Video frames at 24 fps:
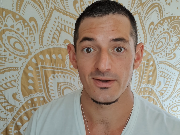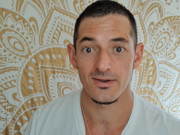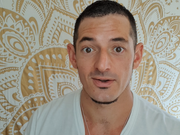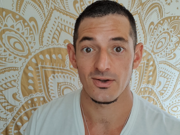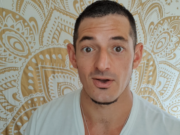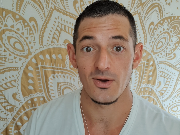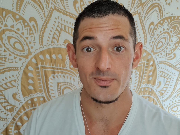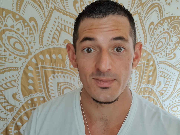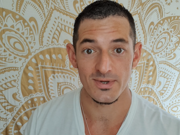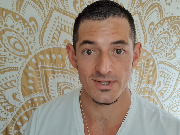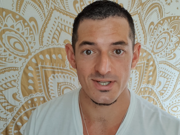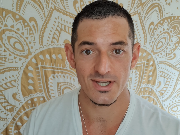
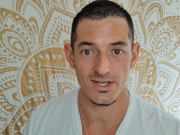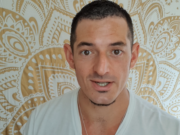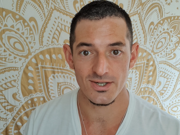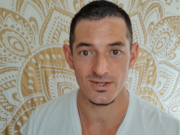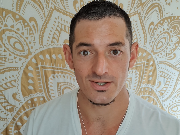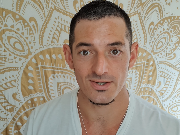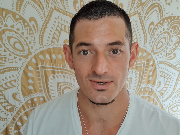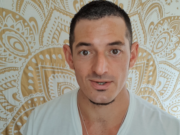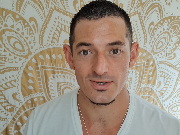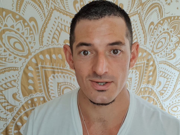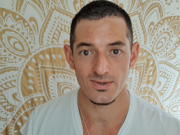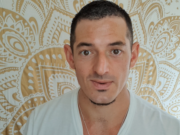
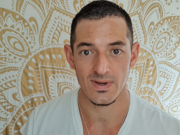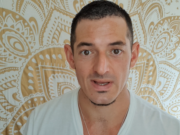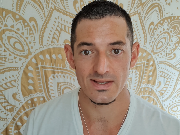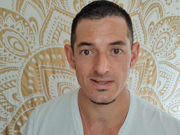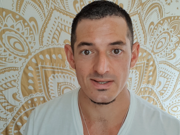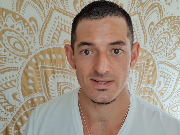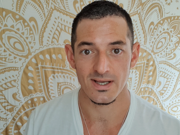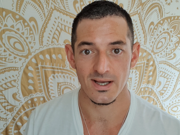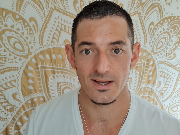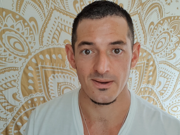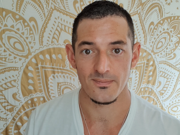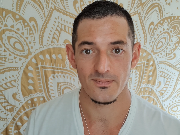competition to
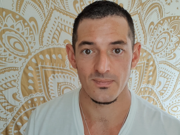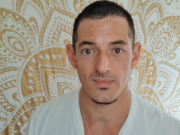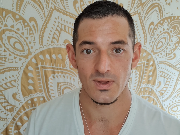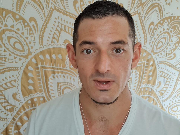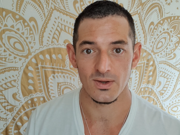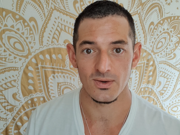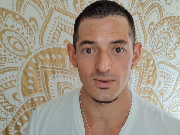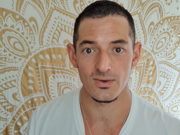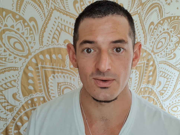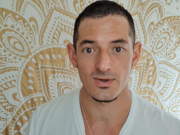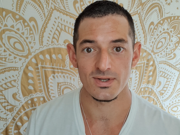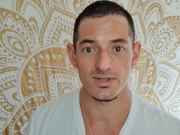enter
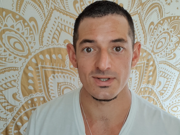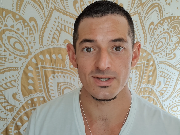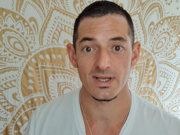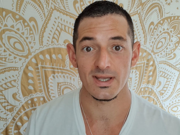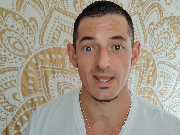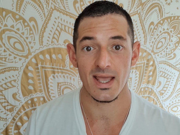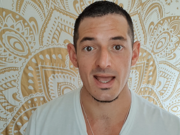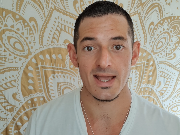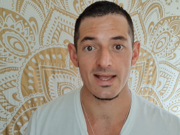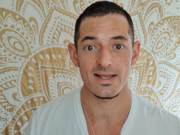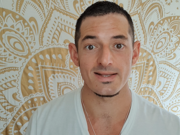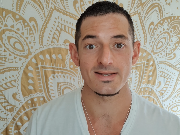in order to
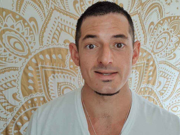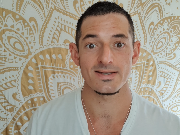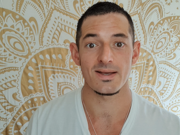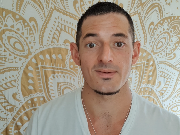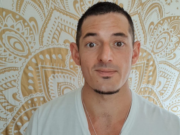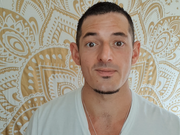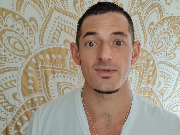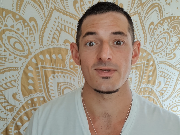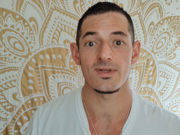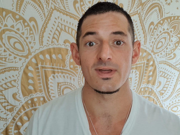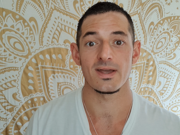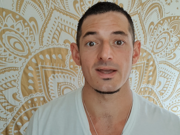gain
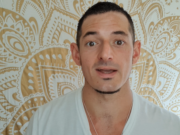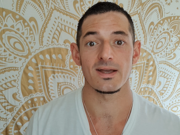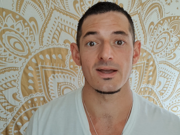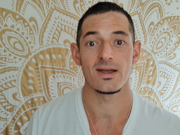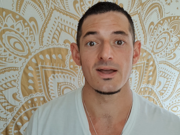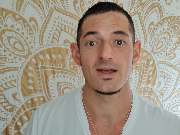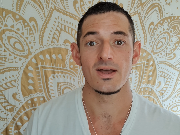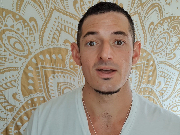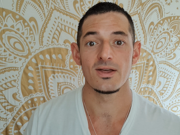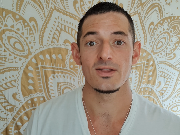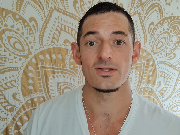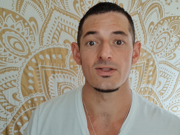something
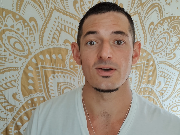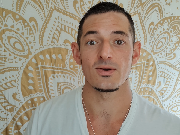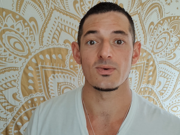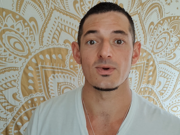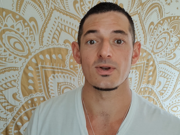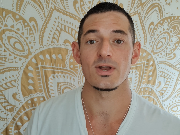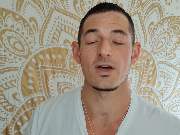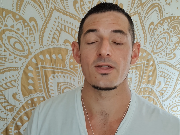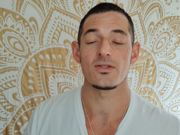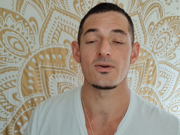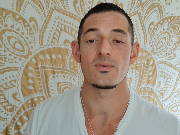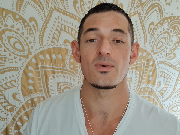that would
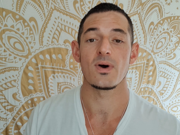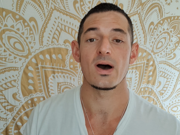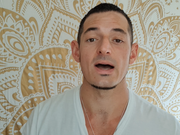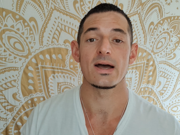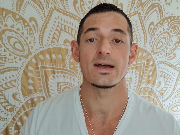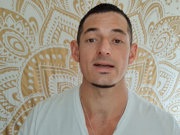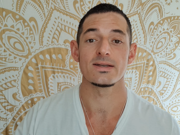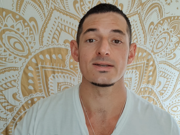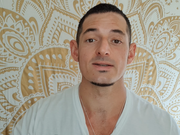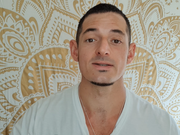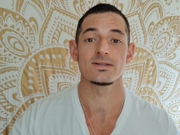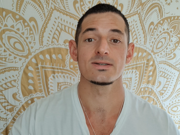
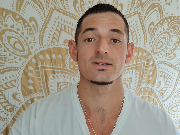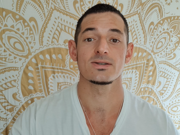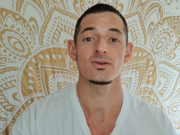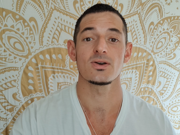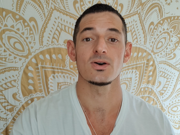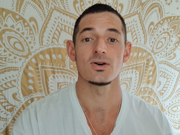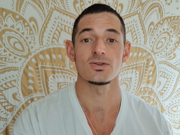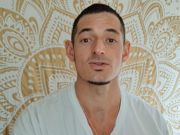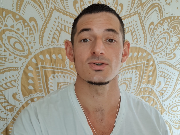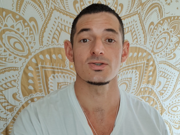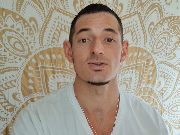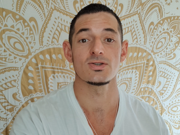otherwise
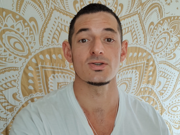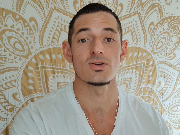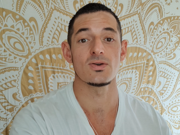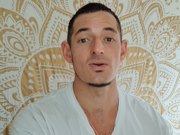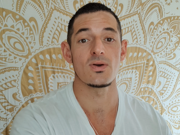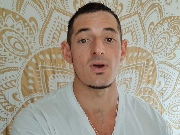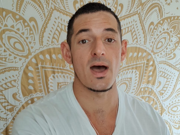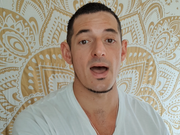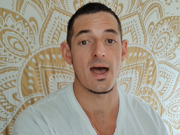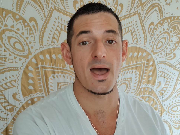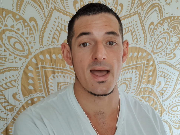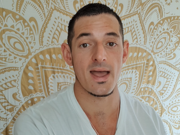cost you
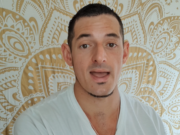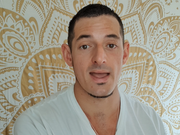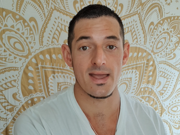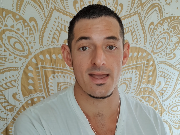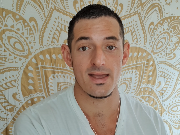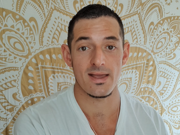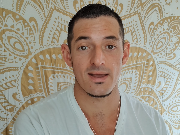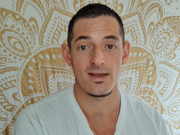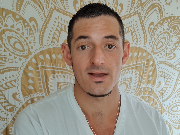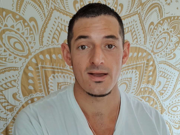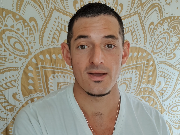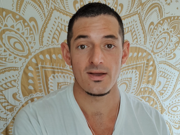
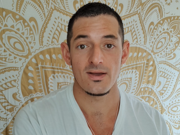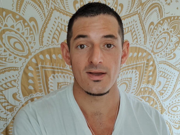a